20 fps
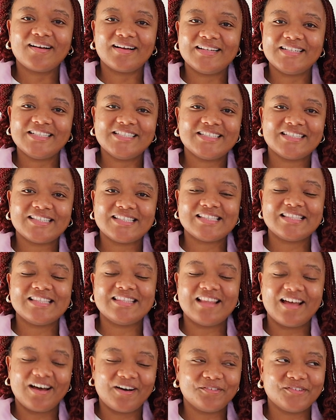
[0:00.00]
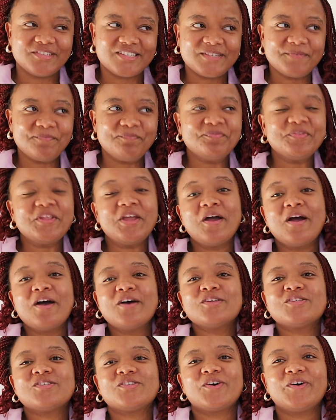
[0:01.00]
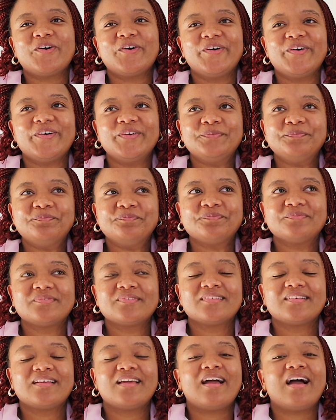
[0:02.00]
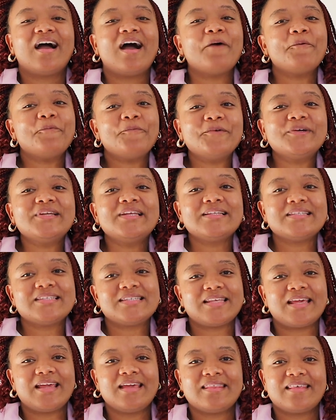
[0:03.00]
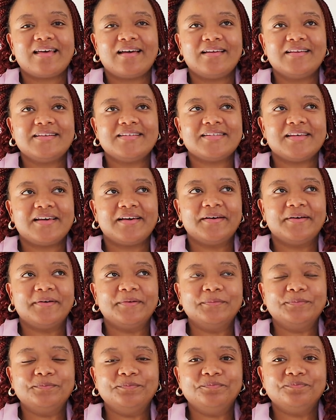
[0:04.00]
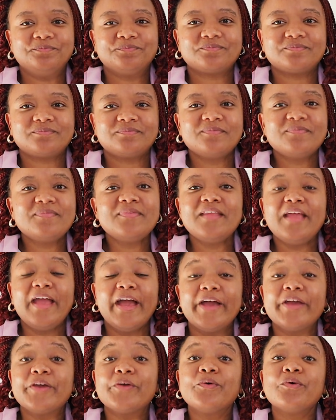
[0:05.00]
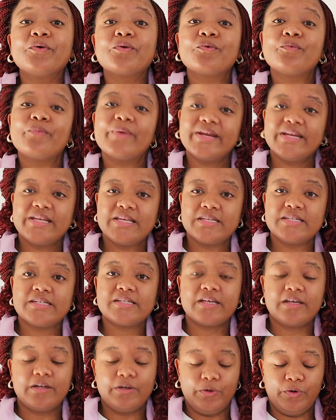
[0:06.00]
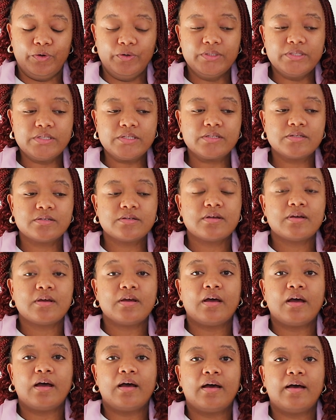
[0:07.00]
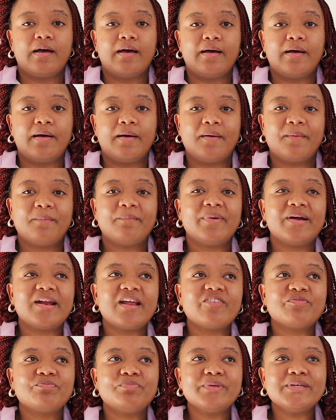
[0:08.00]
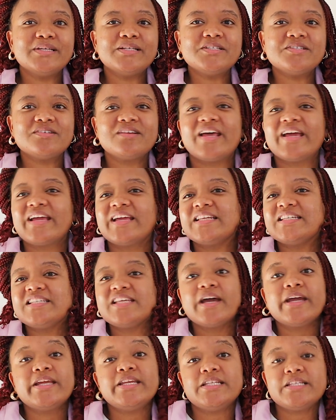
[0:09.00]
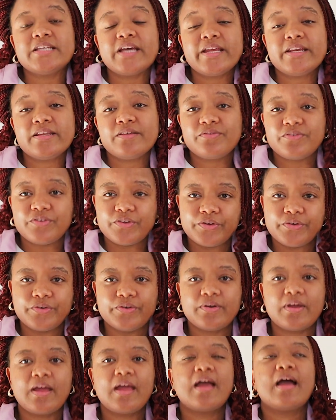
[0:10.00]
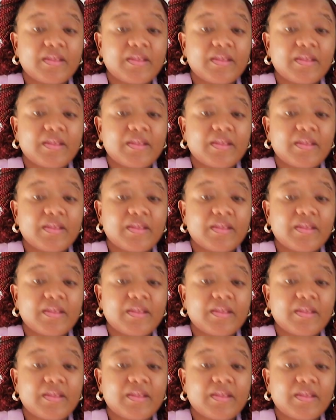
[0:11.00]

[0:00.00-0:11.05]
Calyciousloves. So I wouldn't say that I go to weddings a lot, but I've been to like a tiny few.